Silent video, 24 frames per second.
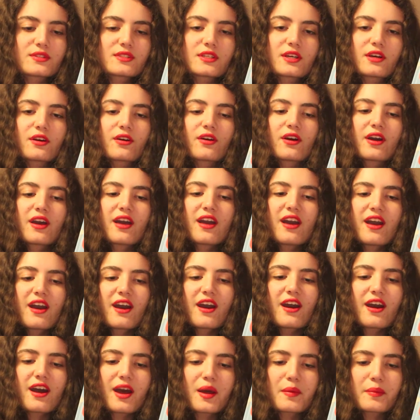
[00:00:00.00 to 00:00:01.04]
So,
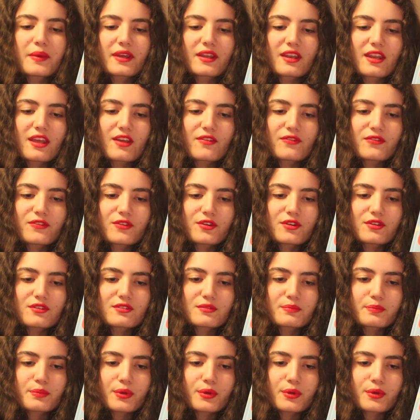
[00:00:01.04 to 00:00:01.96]
I mean, if you're